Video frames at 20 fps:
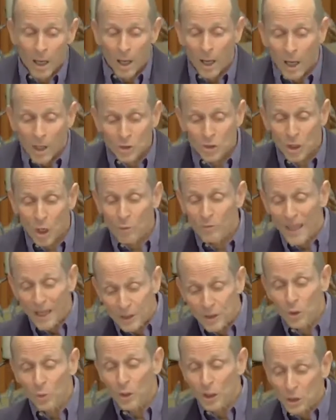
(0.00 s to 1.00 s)
showed that
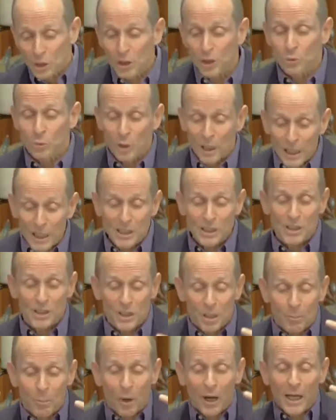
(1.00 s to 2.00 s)
doing good releases
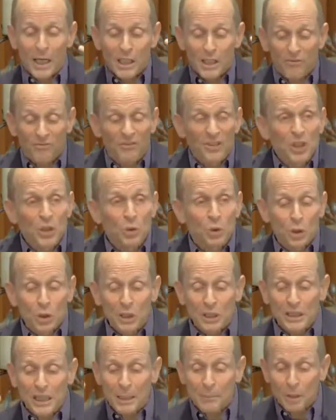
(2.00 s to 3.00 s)
the brain's
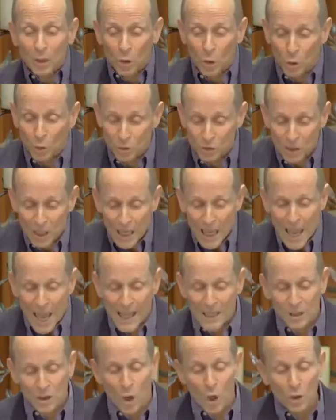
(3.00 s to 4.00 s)
feel-good chemicals
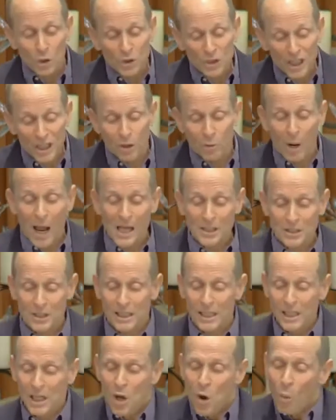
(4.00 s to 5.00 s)
and called
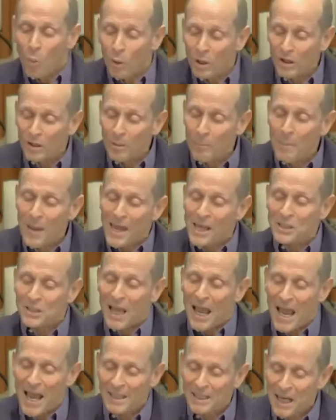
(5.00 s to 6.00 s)
generosity one of the best
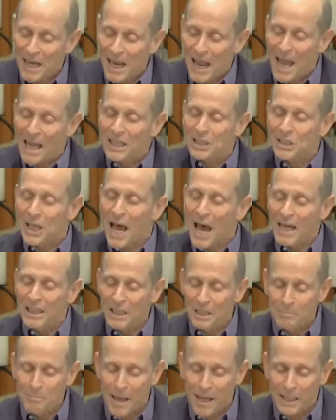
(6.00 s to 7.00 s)

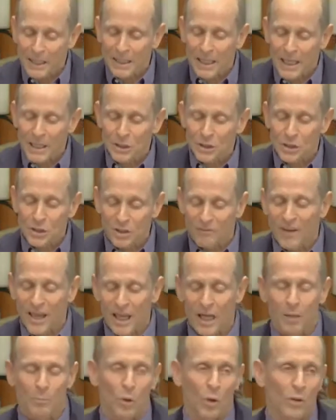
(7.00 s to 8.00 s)
anti-anxiety medications
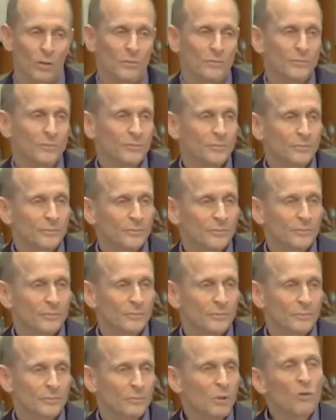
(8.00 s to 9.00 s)
available.
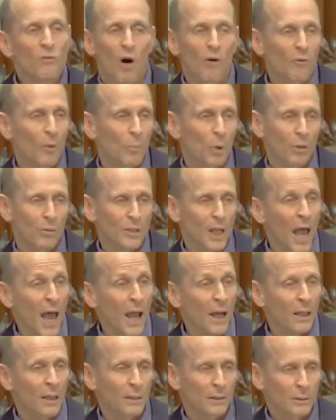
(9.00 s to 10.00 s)
Move over, Prozac.